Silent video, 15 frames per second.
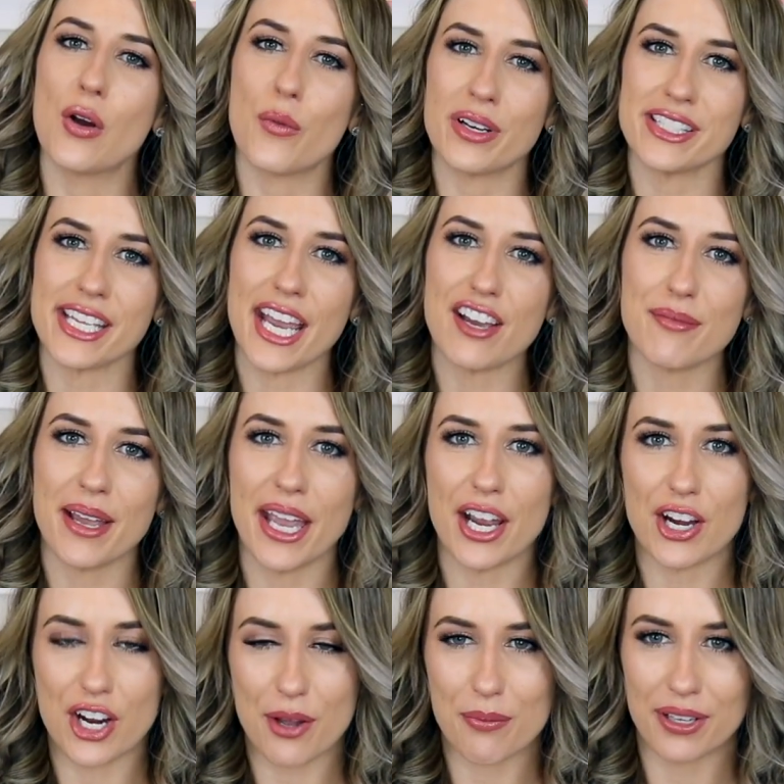Once I have my
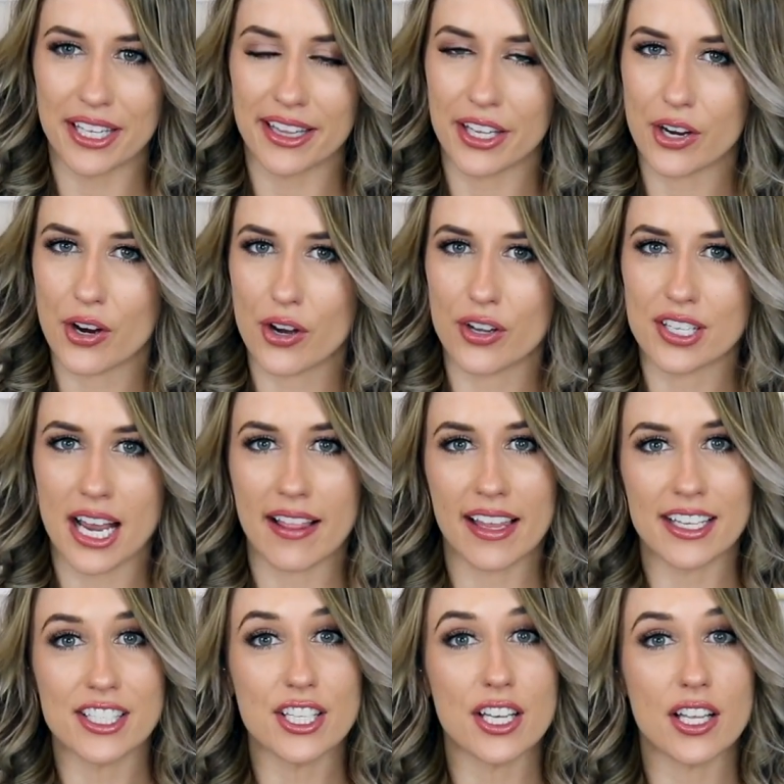hair completely curled curled, I
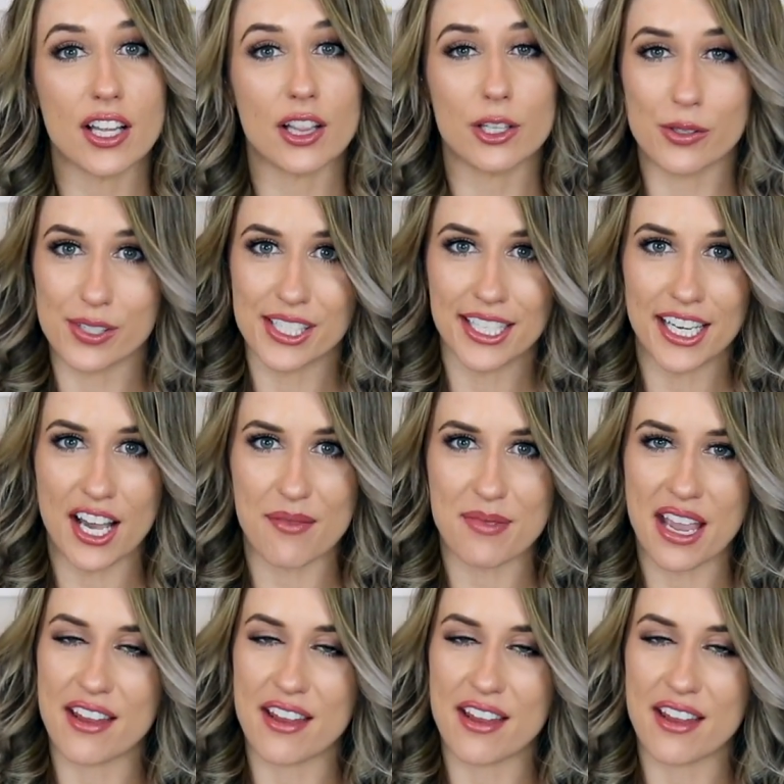like to loosen it up